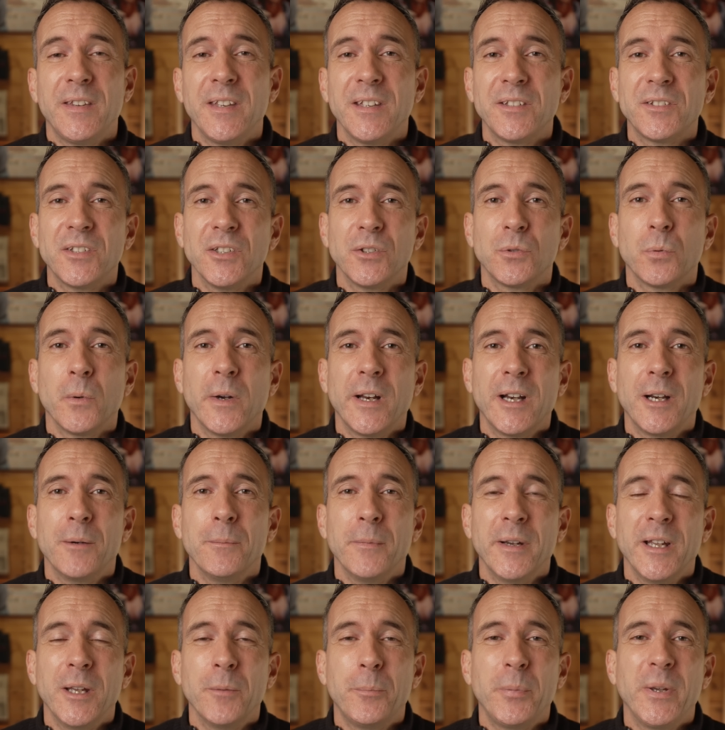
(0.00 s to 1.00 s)
this is where it
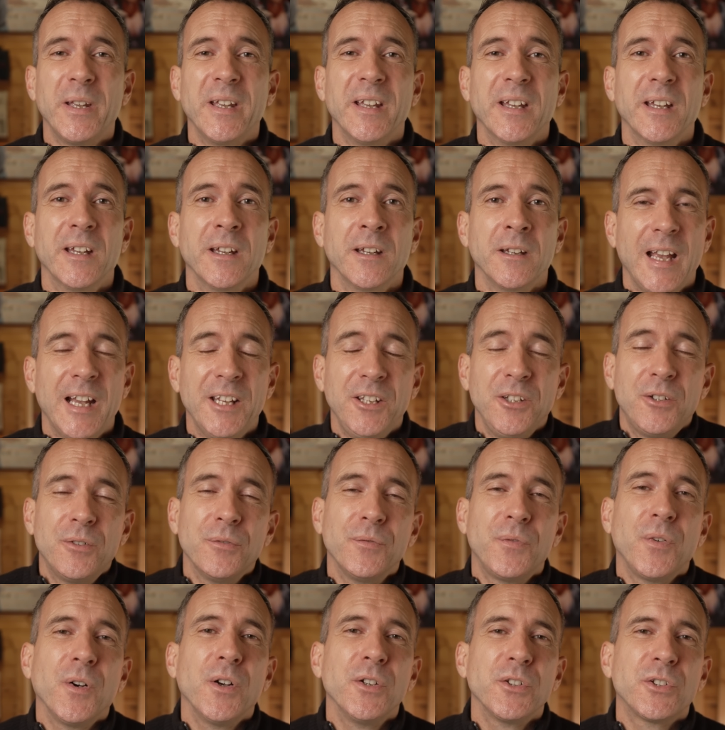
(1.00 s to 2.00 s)
may appear. And you
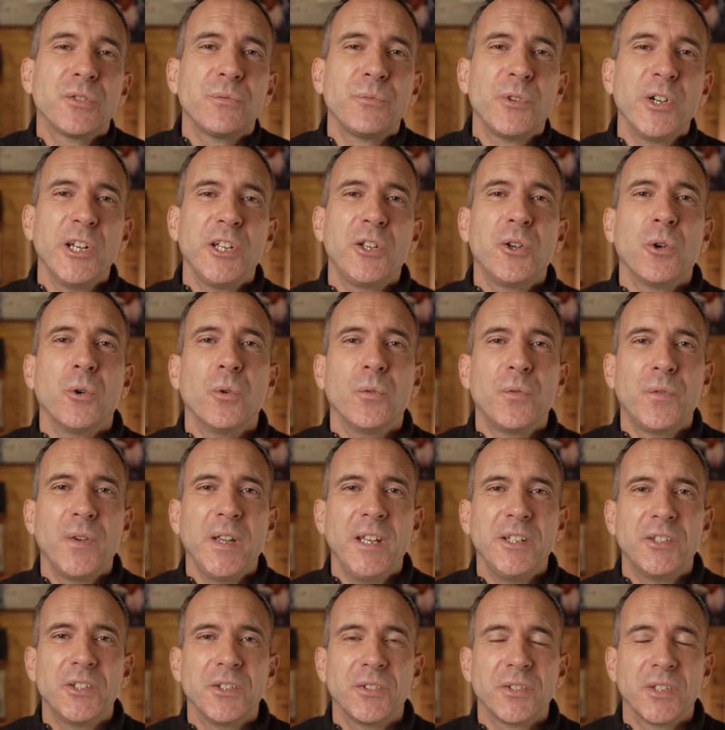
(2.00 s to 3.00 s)
can find some really cool
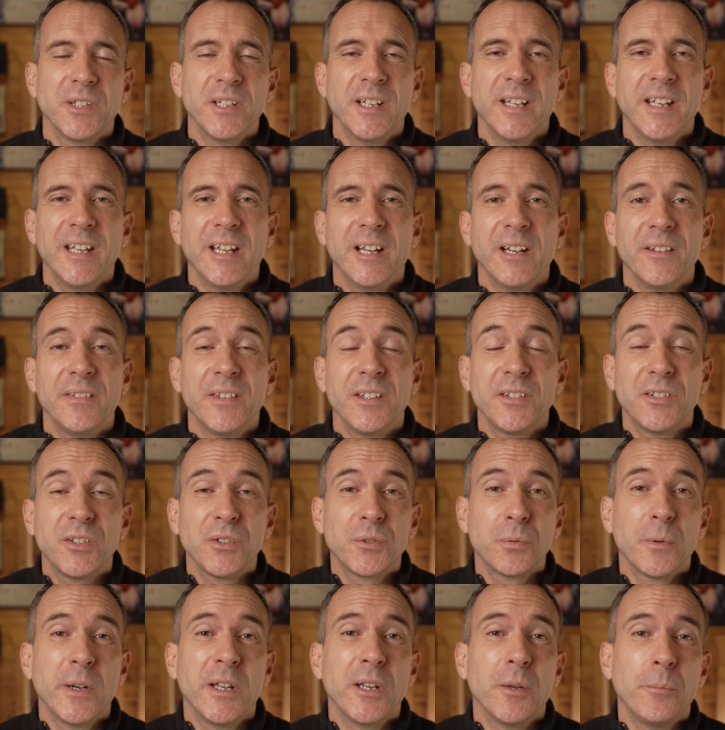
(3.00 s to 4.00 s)
features in here, and this
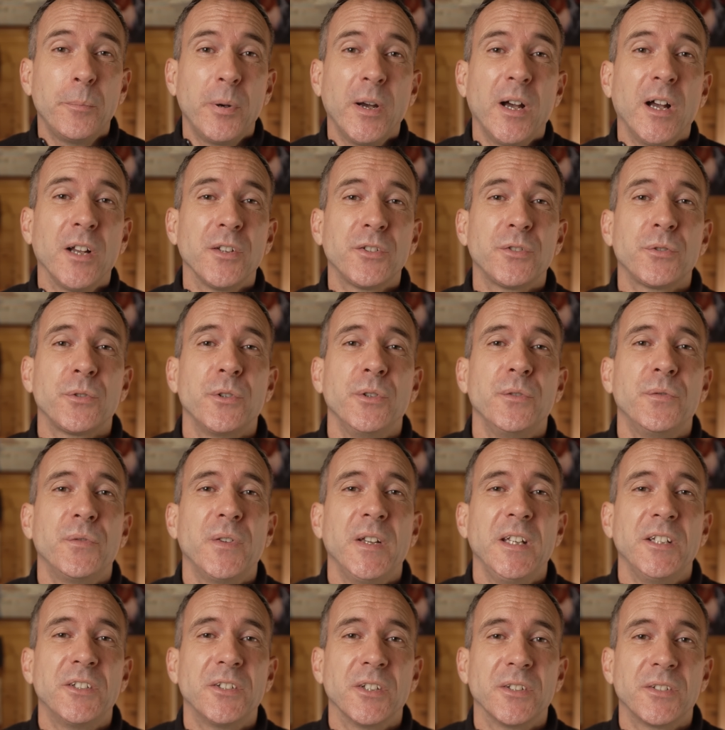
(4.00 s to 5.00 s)
is where the pass-through
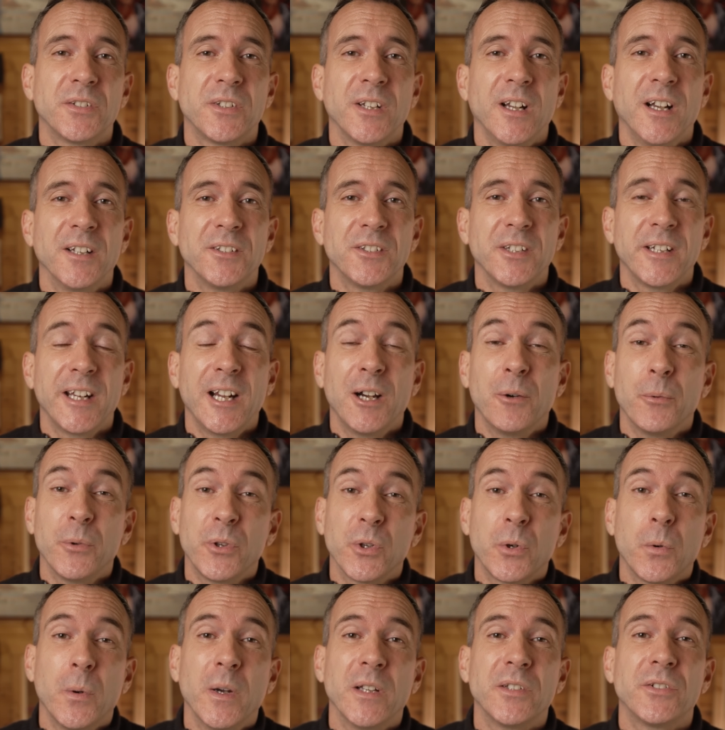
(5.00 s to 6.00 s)
feature started out with
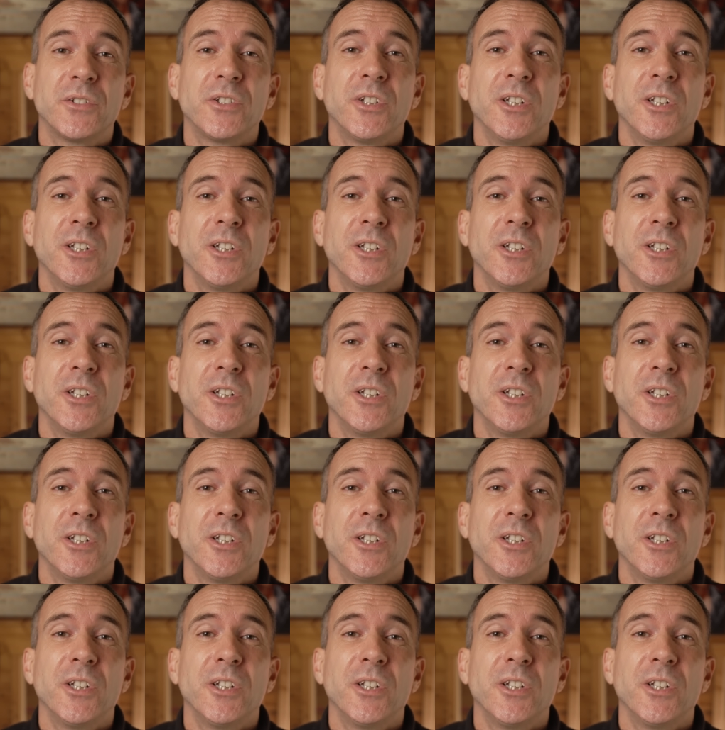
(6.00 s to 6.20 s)
the Quest